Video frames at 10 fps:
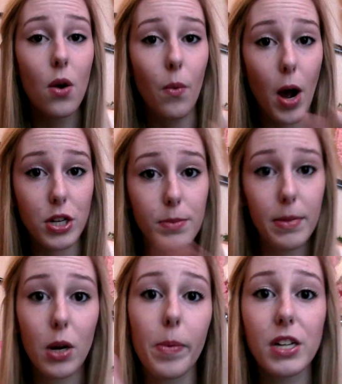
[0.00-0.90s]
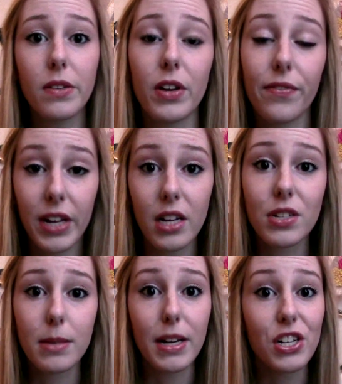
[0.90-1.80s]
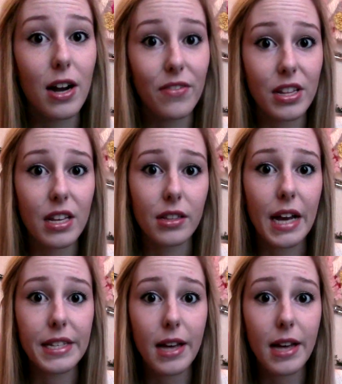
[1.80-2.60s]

Watch middle parts of your videos to make sure everything lines